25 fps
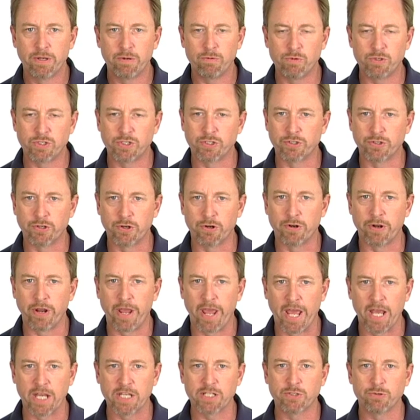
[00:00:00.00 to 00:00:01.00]
which in turn
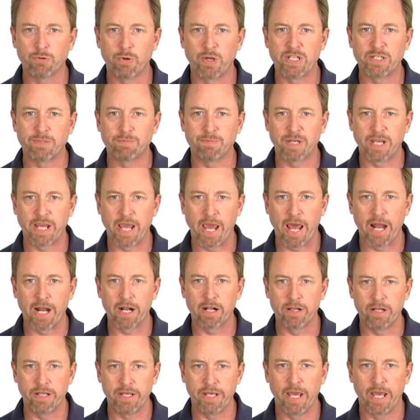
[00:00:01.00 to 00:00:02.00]
actuates
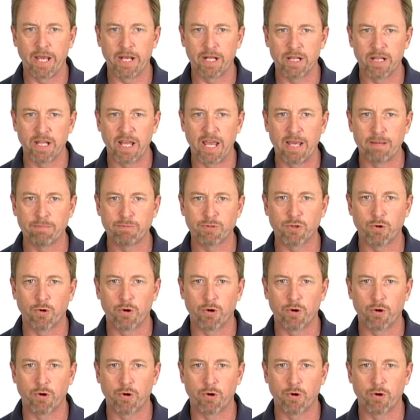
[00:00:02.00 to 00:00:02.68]
mechanically and clamps